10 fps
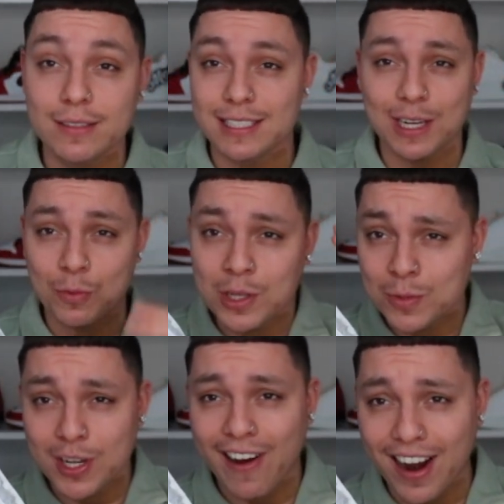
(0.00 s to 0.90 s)
It's like really,
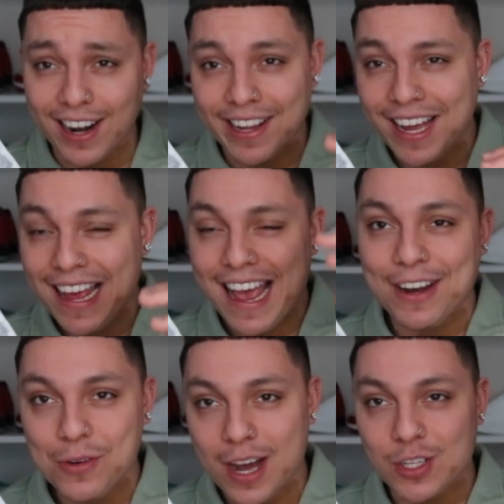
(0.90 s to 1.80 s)
really hard,
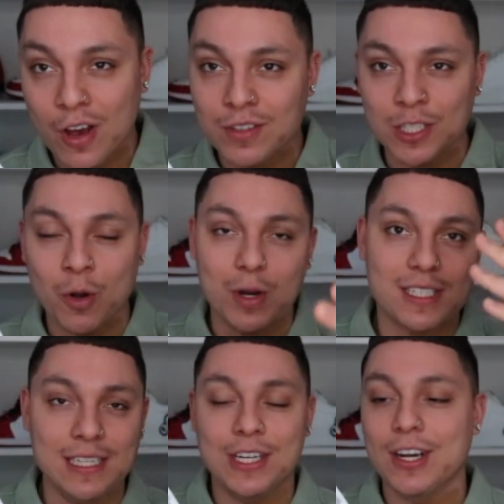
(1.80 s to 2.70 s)
and you guys obviously know a
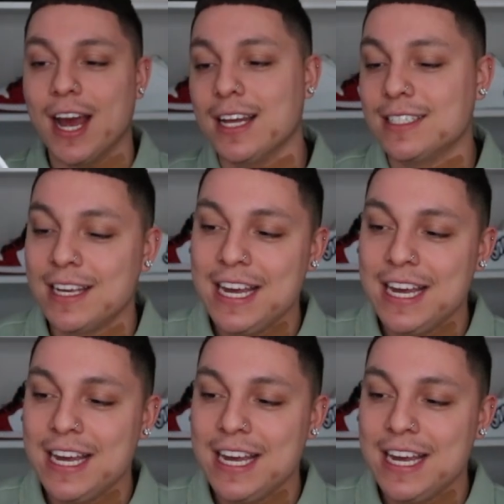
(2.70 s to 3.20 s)
sneakerhead,